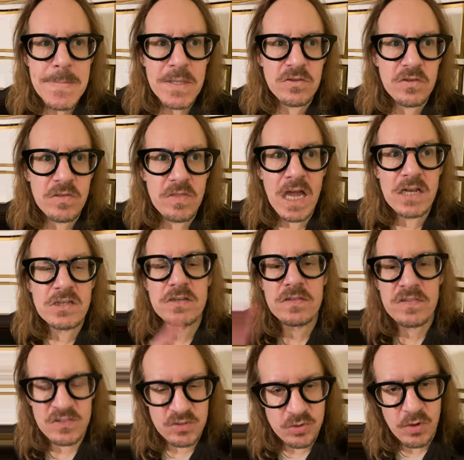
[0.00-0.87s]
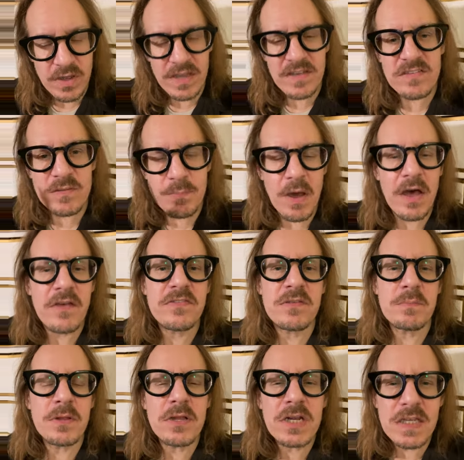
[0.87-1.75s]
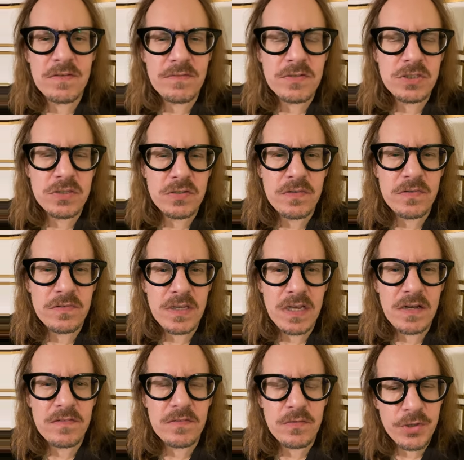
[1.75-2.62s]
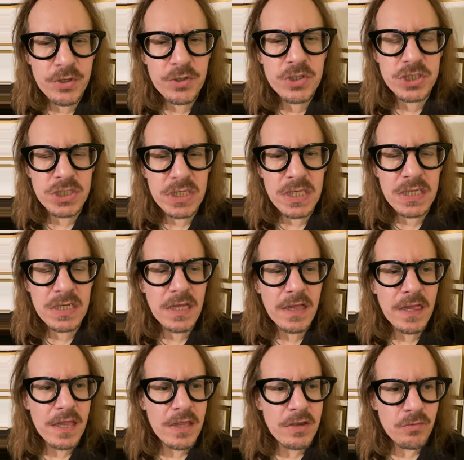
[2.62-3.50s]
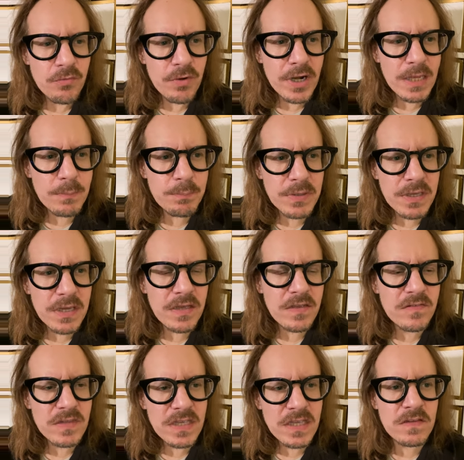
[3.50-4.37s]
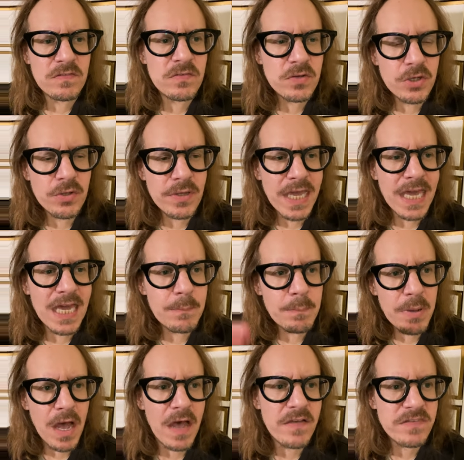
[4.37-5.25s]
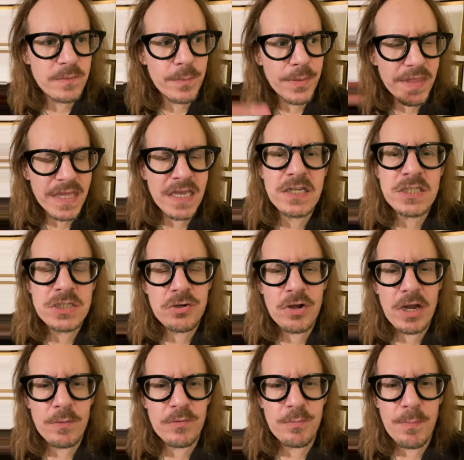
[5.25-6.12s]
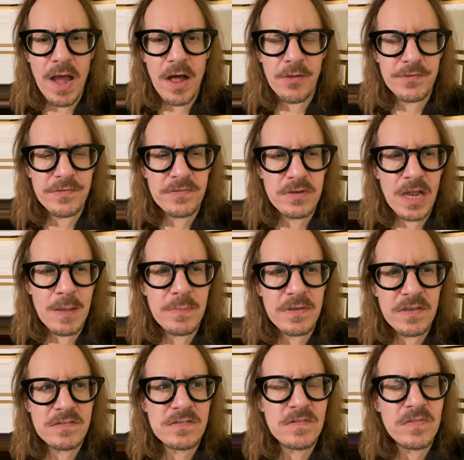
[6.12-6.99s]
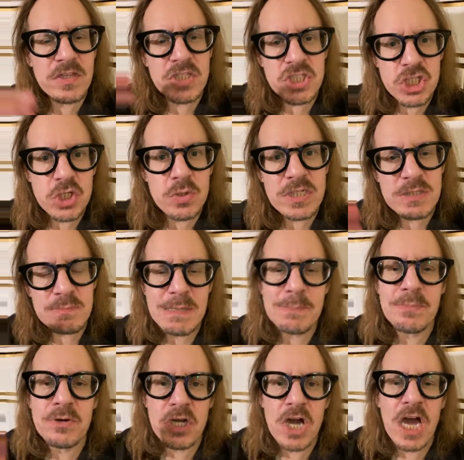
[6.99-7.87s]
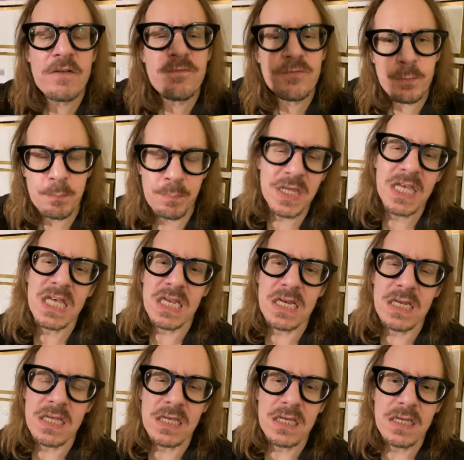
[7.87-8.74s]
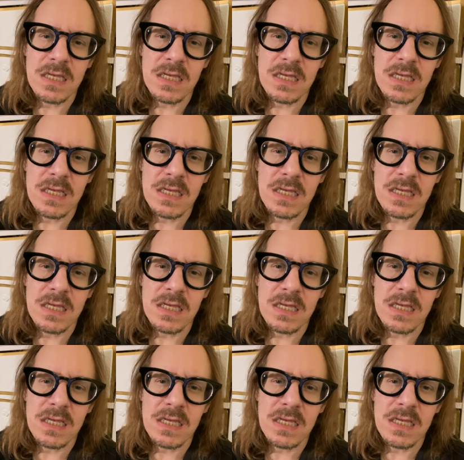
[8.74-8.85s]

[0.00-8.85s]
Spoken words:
So that destroys the possibility of a two-state solution, right? Because Israel can't possibly integrate with Palestine because then the Jewish people, God forbid,